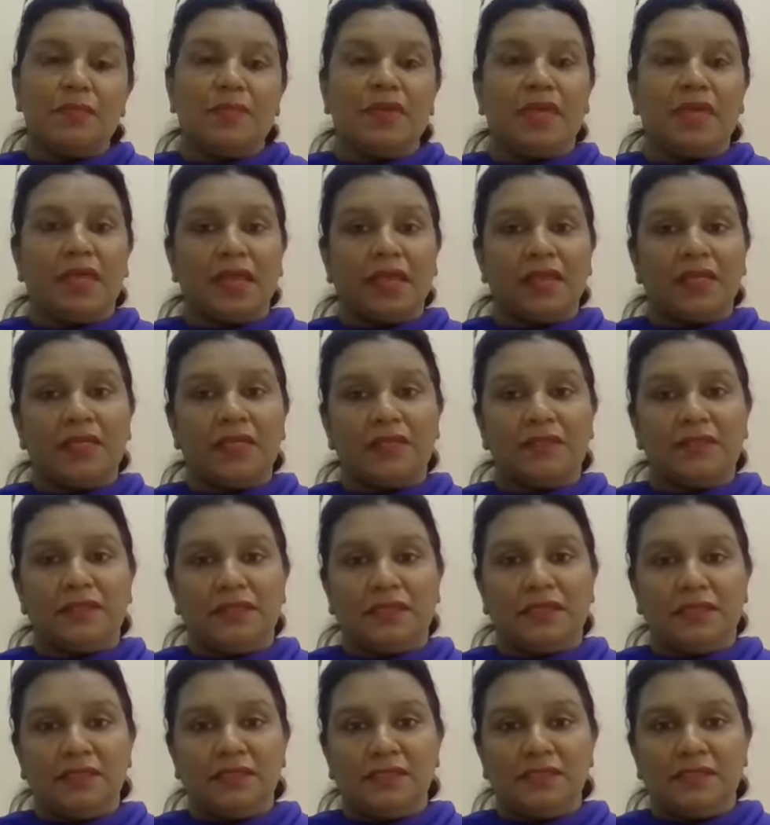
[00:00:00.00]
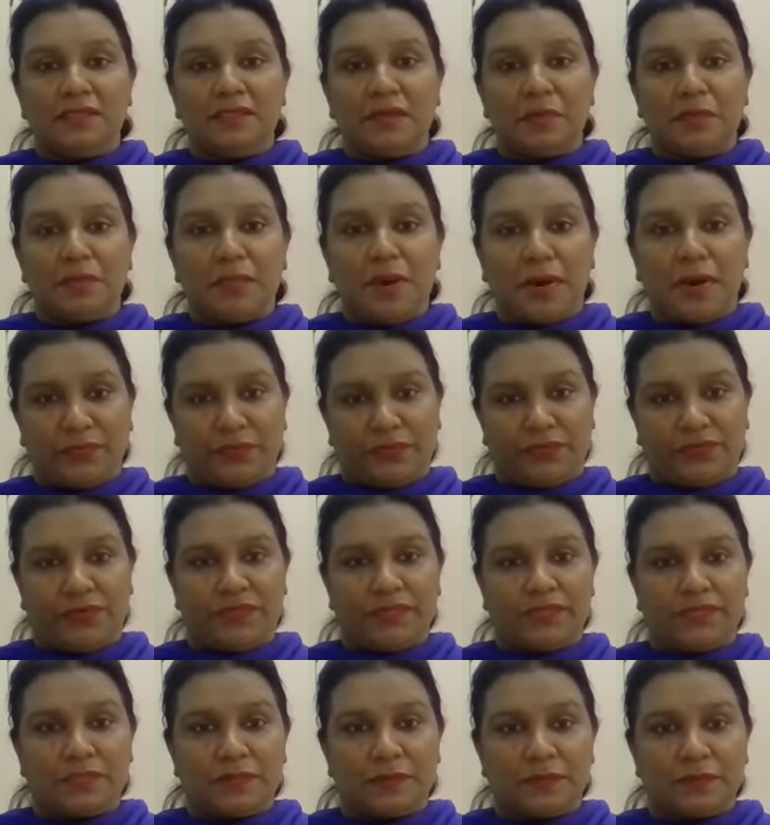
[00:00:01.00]
made these boundaries?
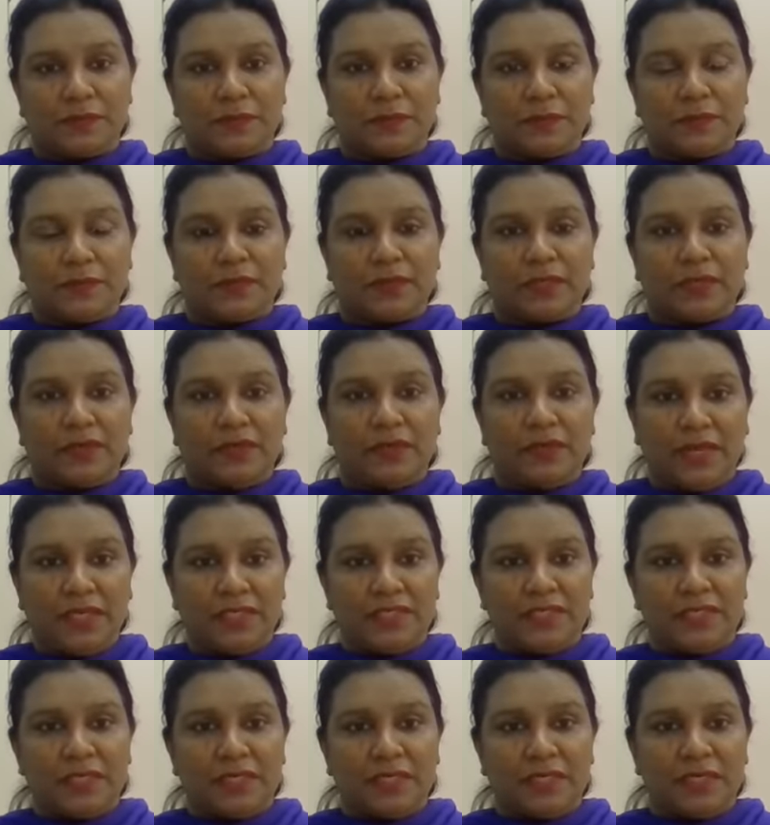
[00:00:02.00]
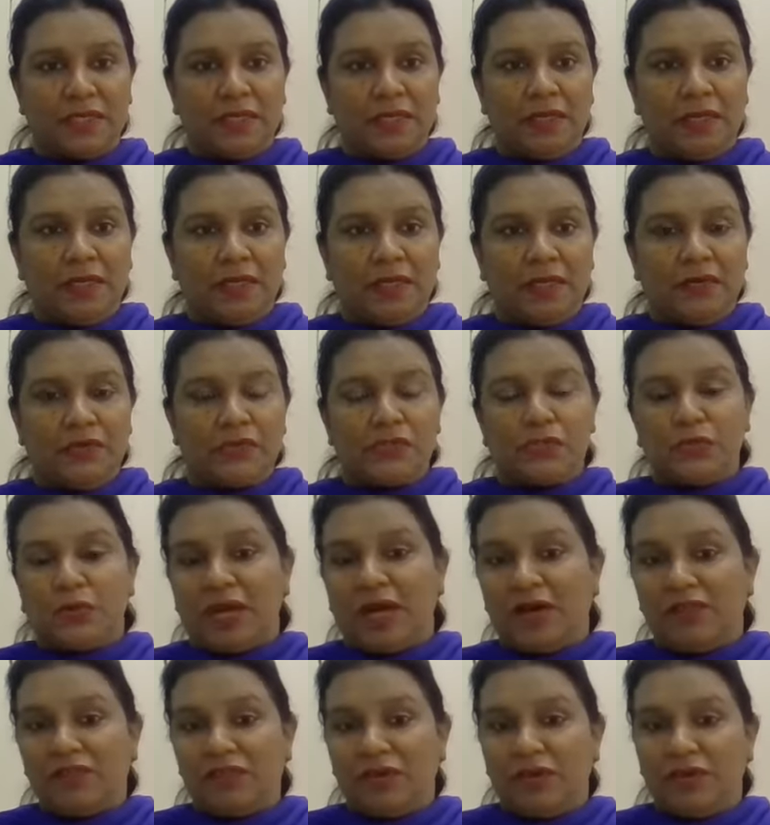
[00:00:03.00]
Right? So
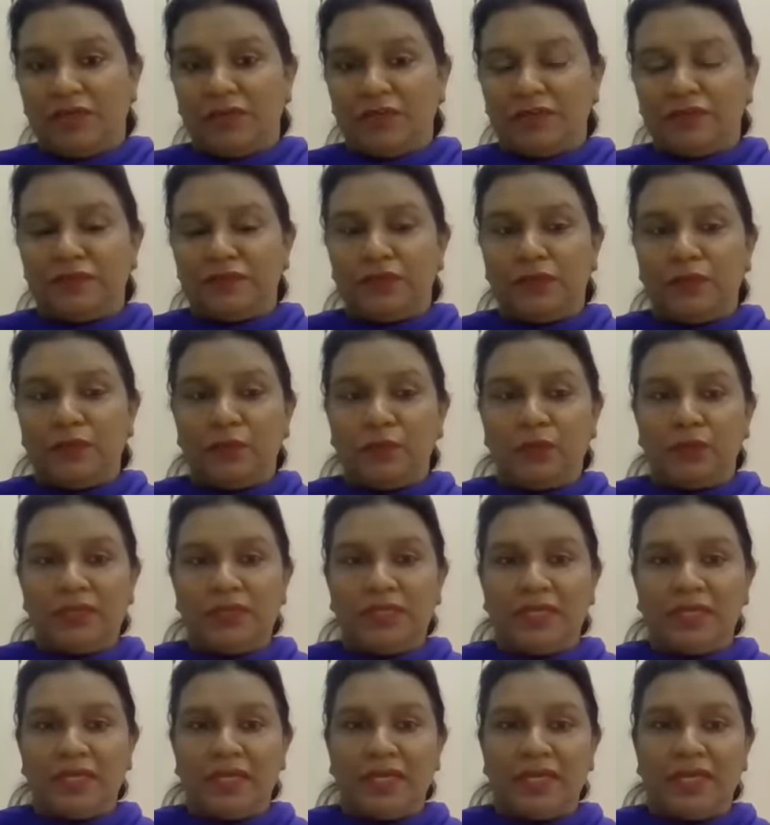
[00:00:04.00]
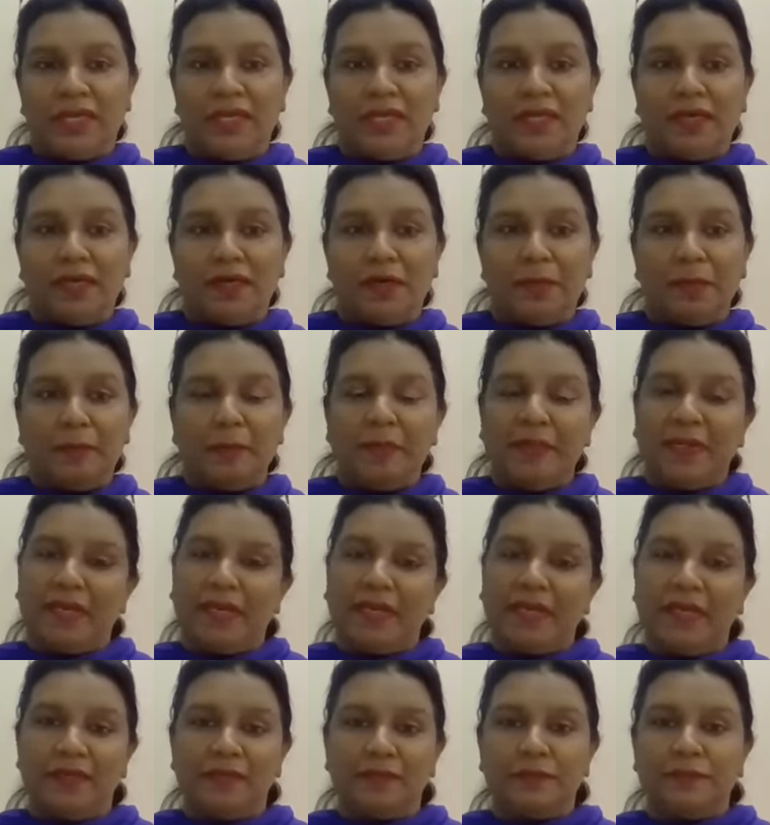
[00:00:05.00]
have you ever flown in a
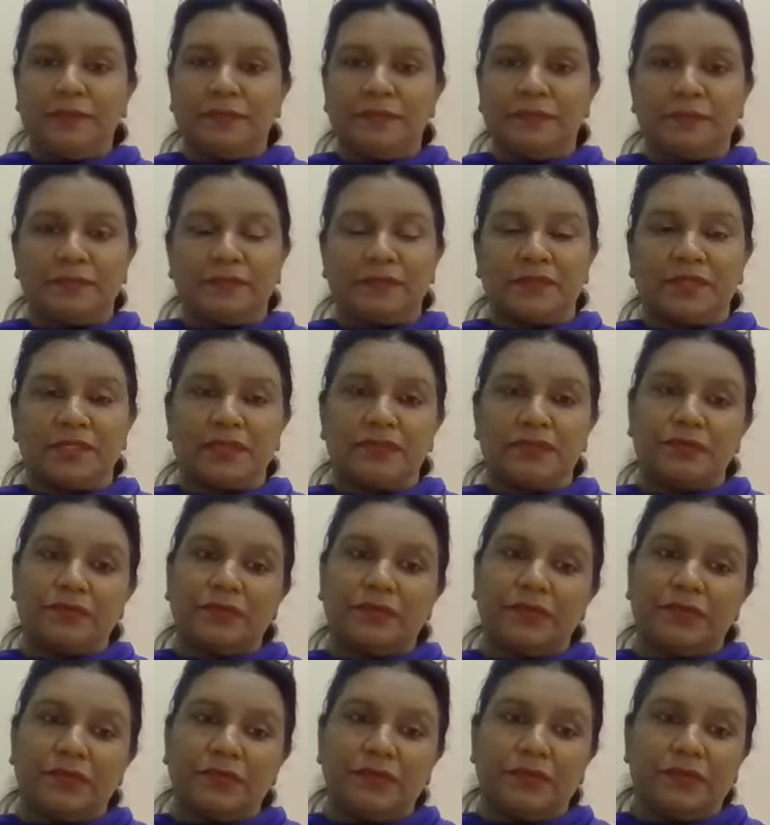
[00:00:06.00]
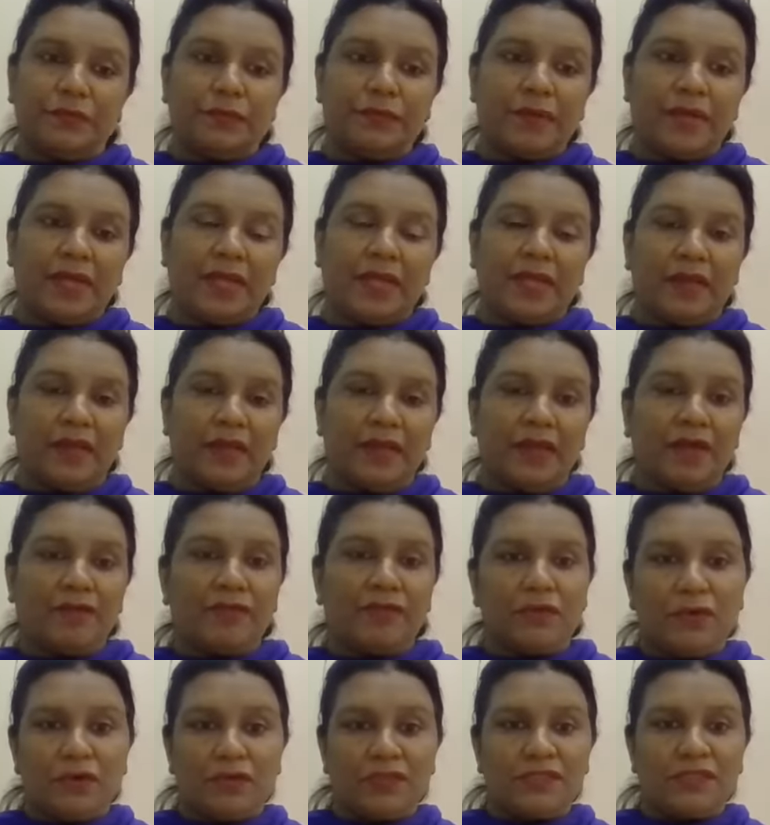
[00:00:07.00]
plane by air?
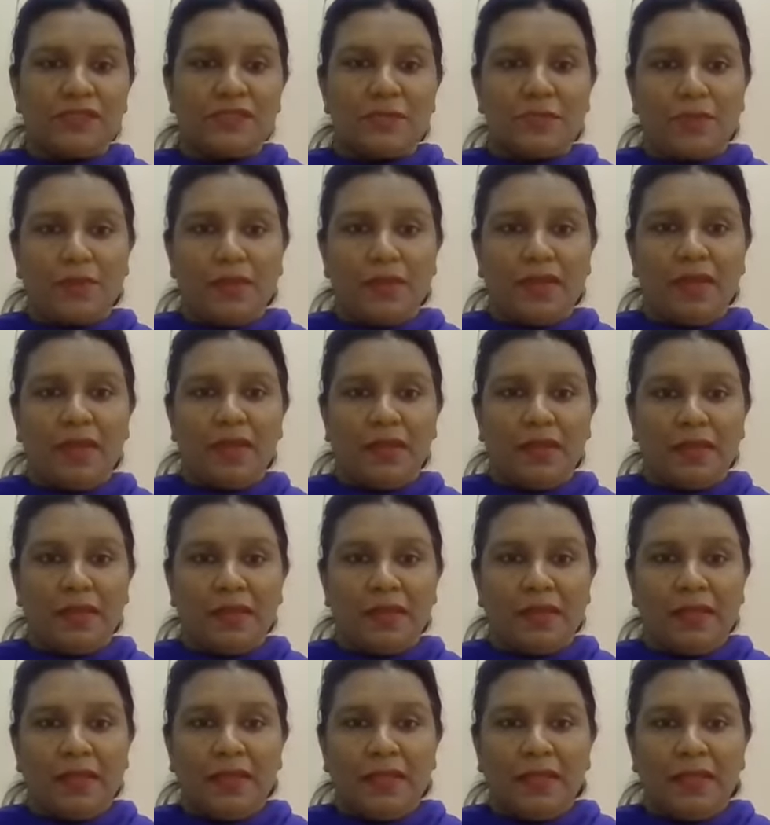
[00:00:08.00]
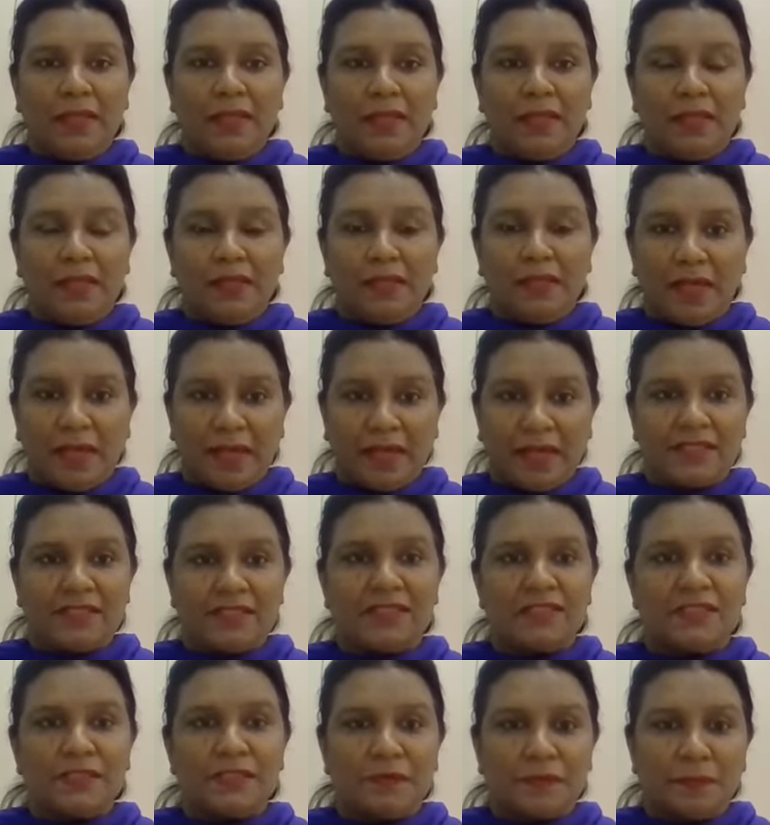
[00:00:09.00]
Have you gone somewhere?
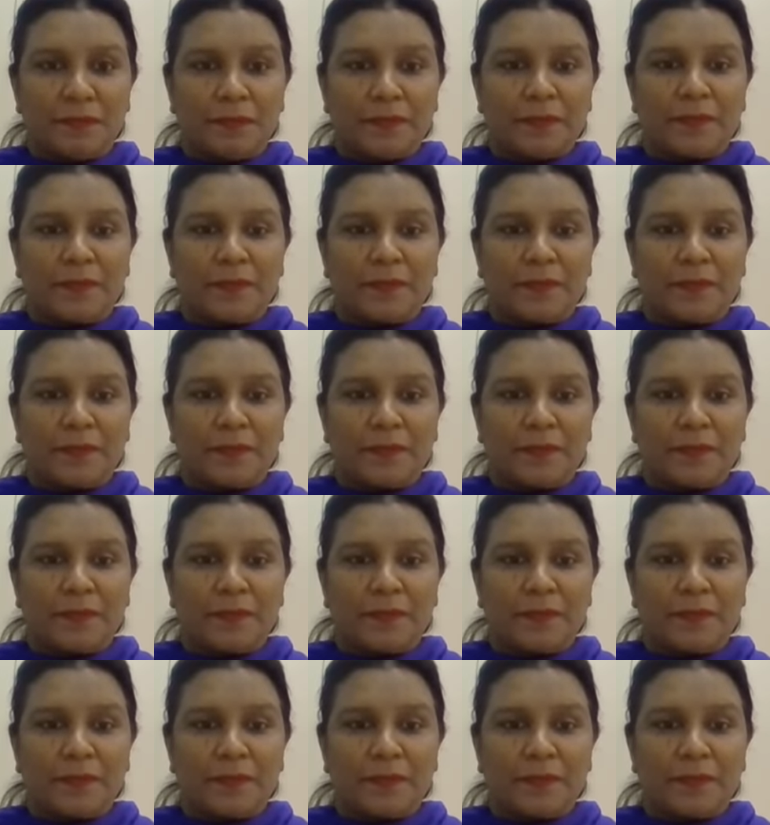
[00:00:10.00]
Yes?